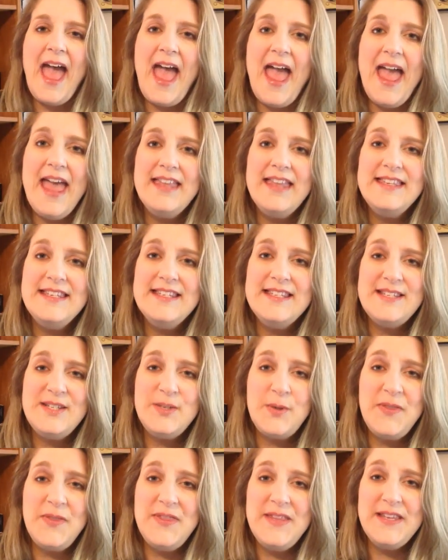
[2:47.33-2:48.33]
And
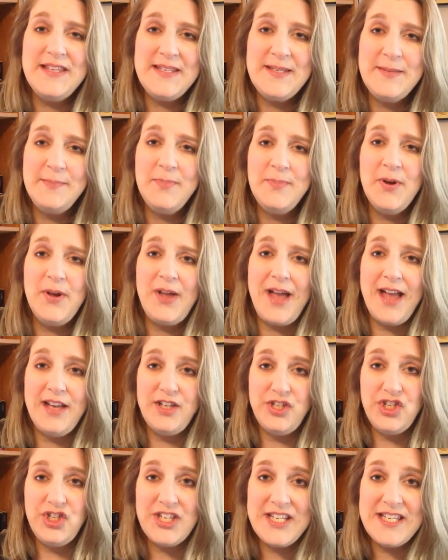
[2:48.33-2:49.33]
so this book I
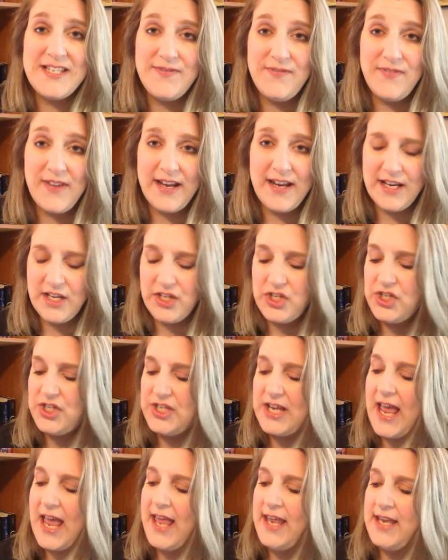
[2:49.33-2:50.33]
just
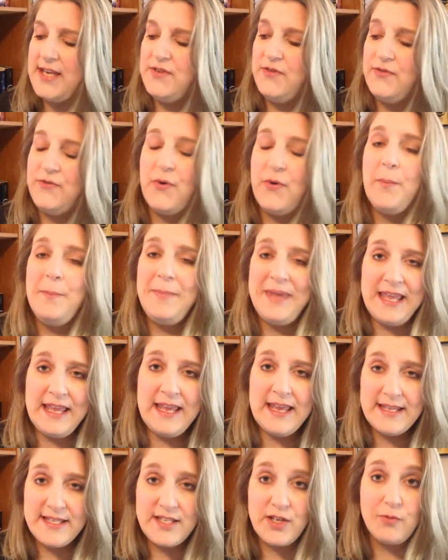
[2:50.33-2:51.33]
finished, and for
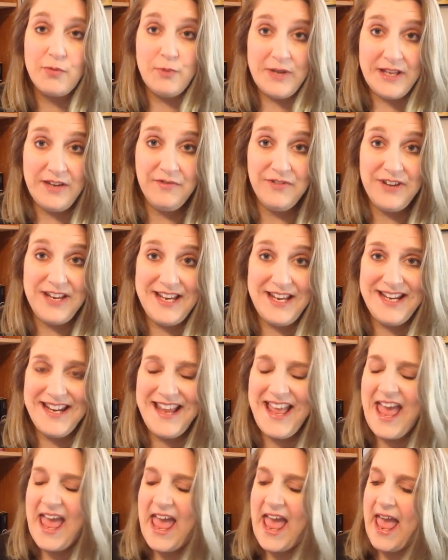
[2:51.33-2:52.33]
me it's a reread,
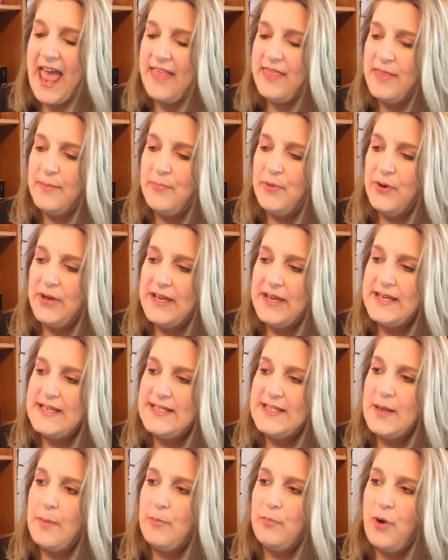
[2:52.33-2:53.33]
and the book
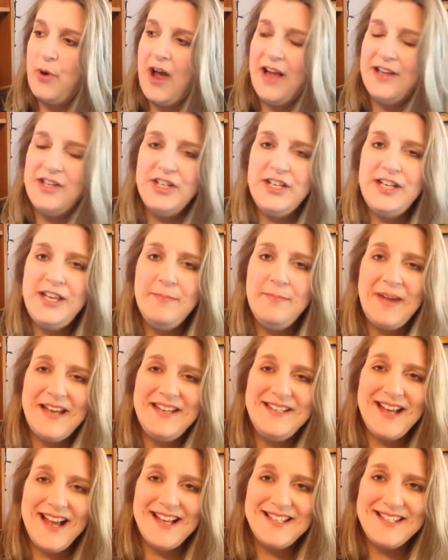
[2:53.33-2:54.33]
is Progeny by
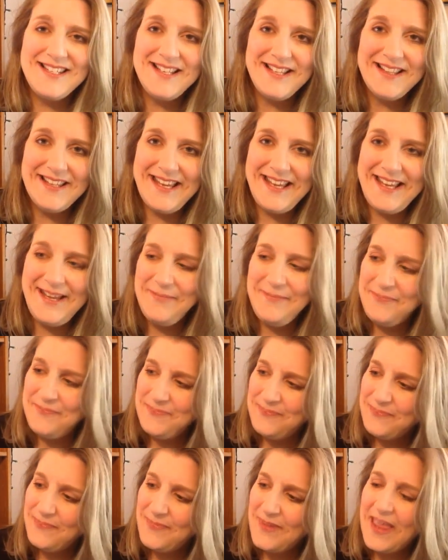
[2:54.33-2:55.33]
Tosca Lee.
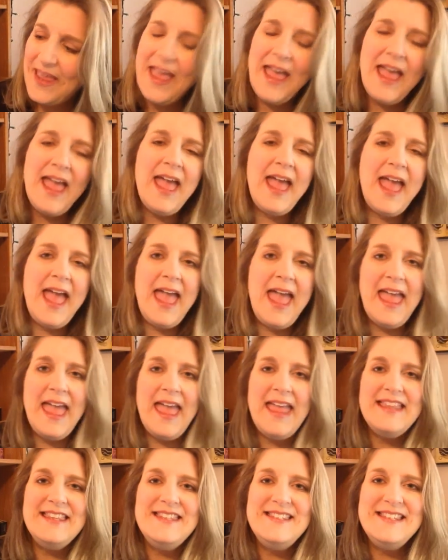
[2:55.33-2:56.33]

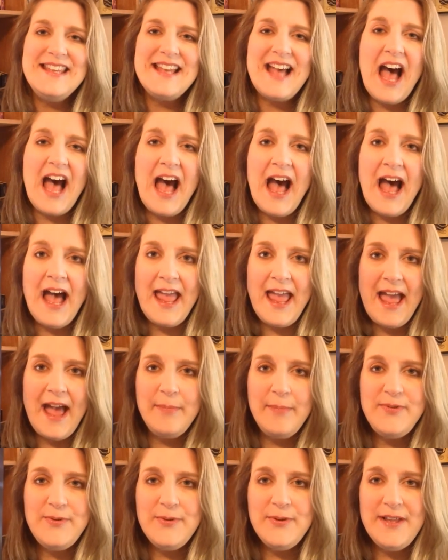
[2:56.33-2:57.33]
And I
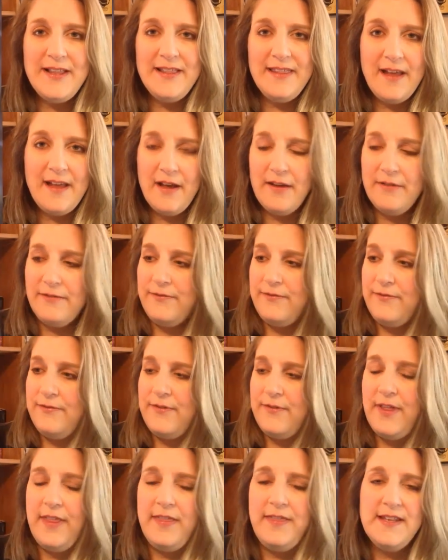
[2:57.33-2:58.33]
absolutely love
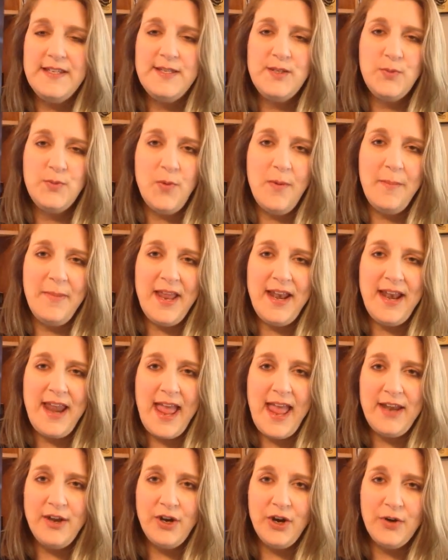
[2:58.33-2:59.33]
this woman
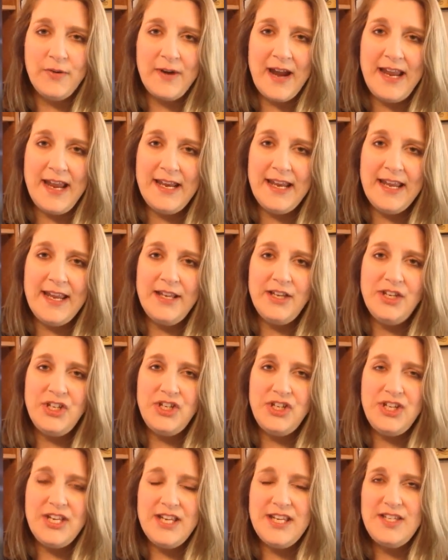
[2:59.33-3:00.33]
and her writing.
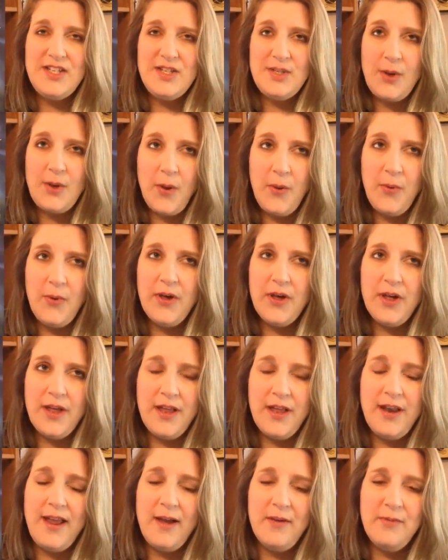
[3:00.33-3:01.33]
She is so
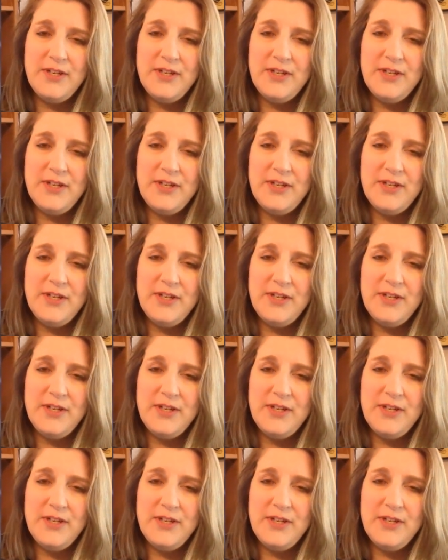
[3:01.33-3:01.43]
good at